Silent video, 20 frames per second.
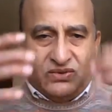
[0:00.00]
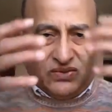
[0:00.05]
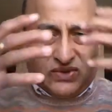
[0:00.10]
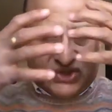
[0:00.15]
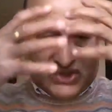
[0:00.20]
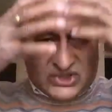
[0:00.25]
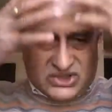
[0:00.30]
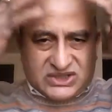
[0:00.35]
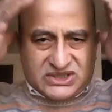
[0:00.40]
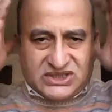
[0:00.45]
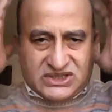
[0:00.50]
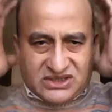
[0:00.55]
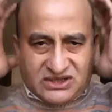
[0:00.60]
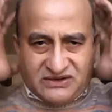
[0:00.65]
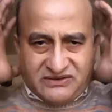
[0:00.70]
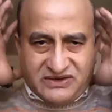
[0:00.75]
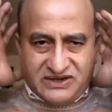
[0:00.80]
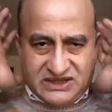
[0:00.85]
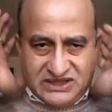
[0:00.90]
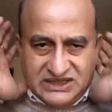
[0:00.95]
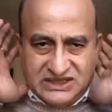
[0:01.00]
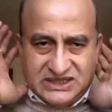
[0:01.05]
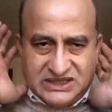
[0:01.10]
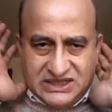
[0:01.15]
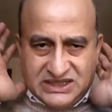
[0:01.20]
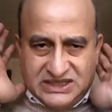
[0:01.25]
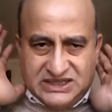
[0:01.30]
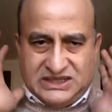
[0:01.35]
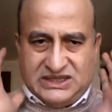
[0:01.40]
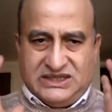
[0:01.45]
which is covering
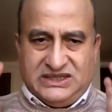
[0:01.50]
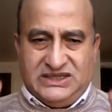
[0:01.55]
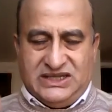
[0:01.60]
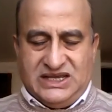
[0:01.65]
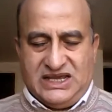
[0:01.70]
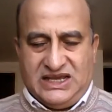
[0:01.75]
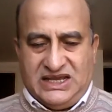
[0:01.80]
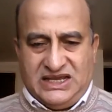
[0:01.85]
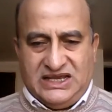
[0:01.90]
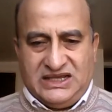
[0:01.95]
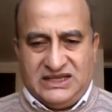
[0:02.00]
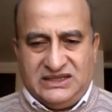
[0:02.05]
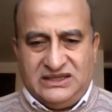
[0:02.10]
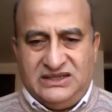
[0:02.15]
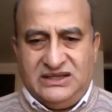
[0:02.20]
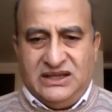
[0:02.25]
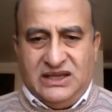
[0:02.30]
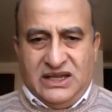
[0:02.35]
the head,